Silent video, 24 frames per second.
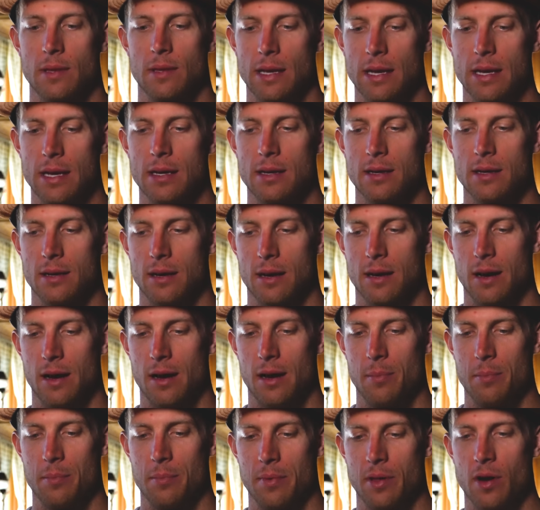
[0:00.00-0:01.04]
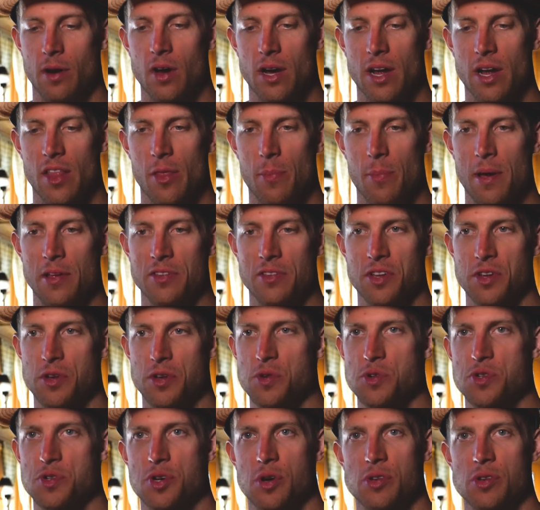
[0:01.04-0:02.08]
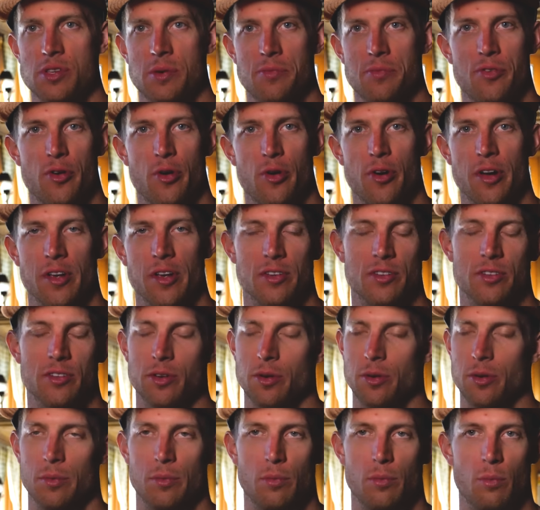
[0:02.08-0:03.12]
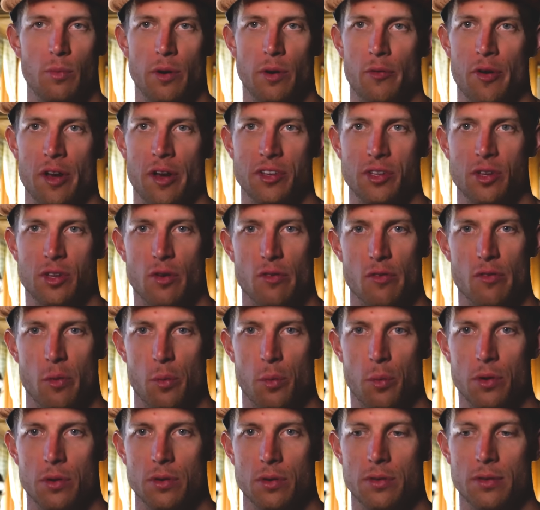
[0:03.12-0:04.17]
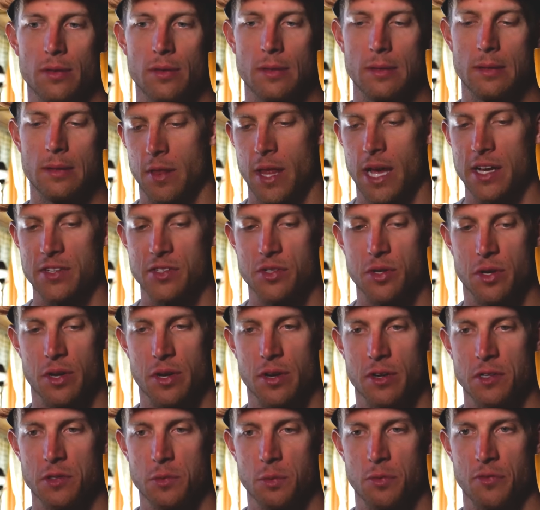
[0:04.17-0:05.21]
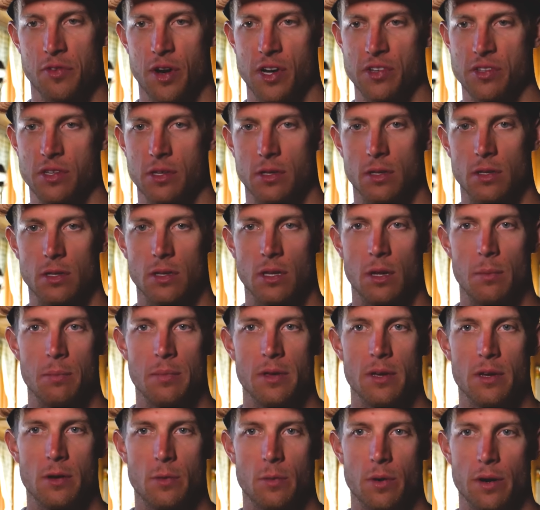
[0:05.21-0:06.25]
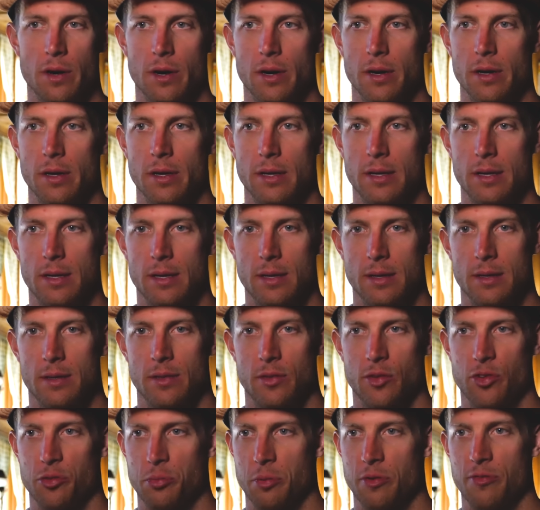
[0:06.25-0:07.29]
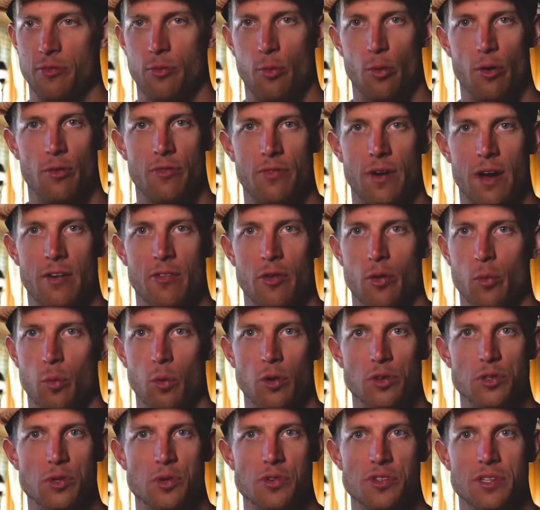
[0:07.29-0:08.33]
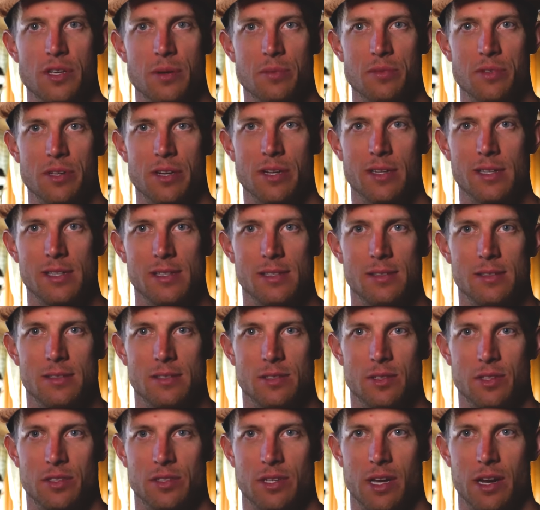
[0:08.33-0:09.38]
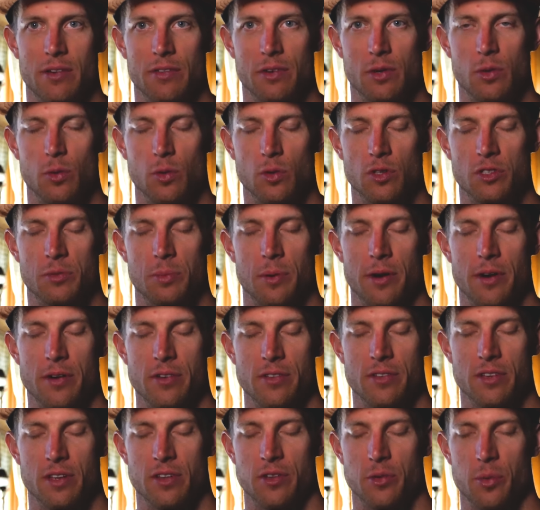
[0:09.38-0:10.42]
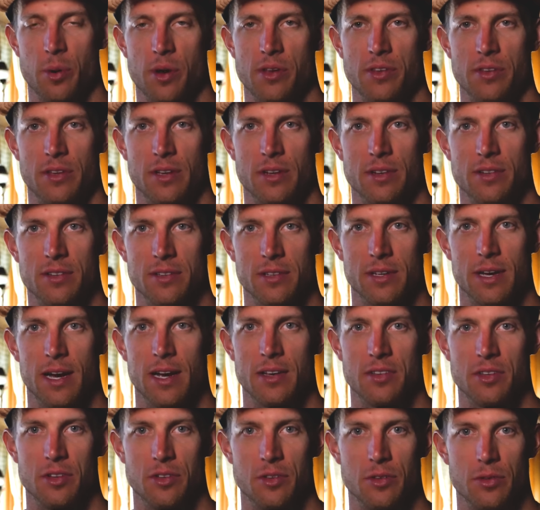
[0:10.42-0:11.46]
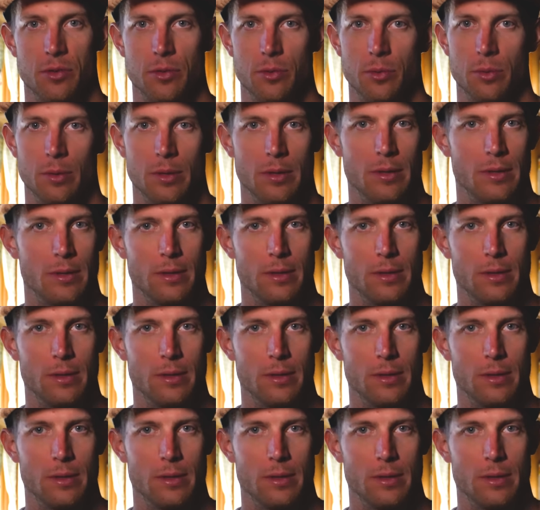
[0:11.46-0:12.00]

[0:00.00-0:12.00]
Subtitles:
Yeah, it all kind of depends on who shows up for a race. So we race all over the world. The last 2 years we've raced in Colombia, where there's been four or five other World Tour teams there. So it's kind of a cool experience to get to race against the guys that do